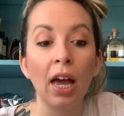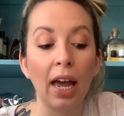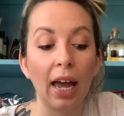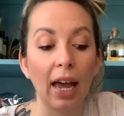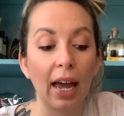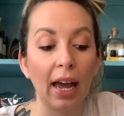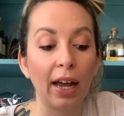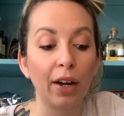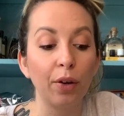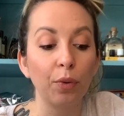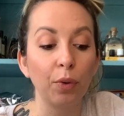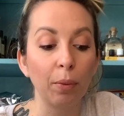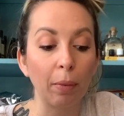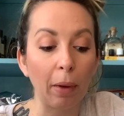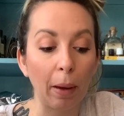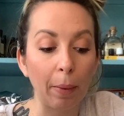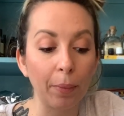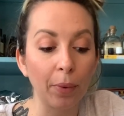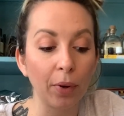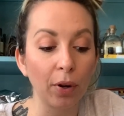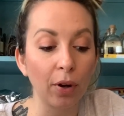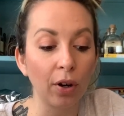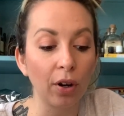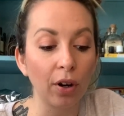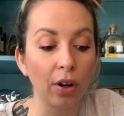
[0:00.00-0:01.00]
And
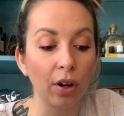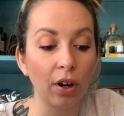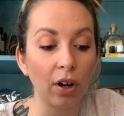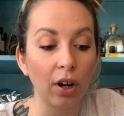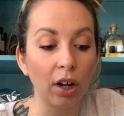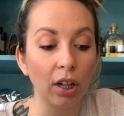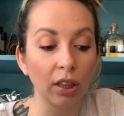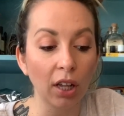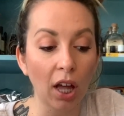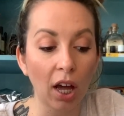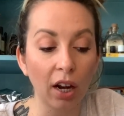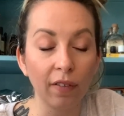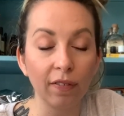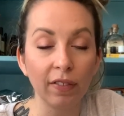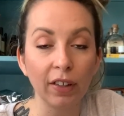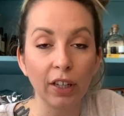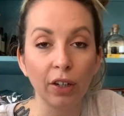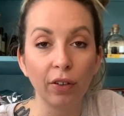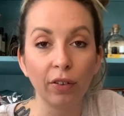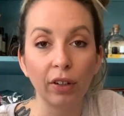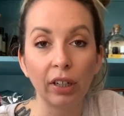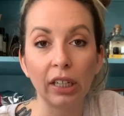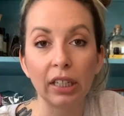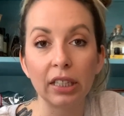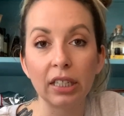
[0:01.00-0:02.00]
remember, a lot of the
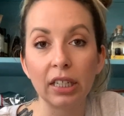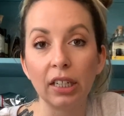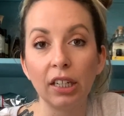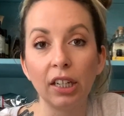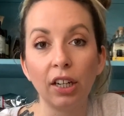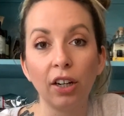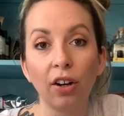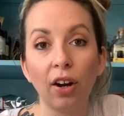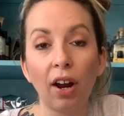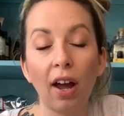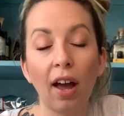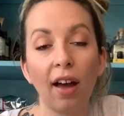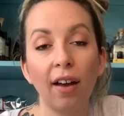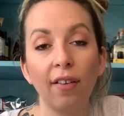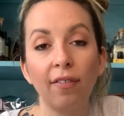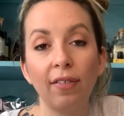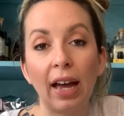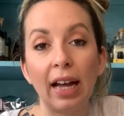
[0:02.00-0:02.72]
ingredients in here have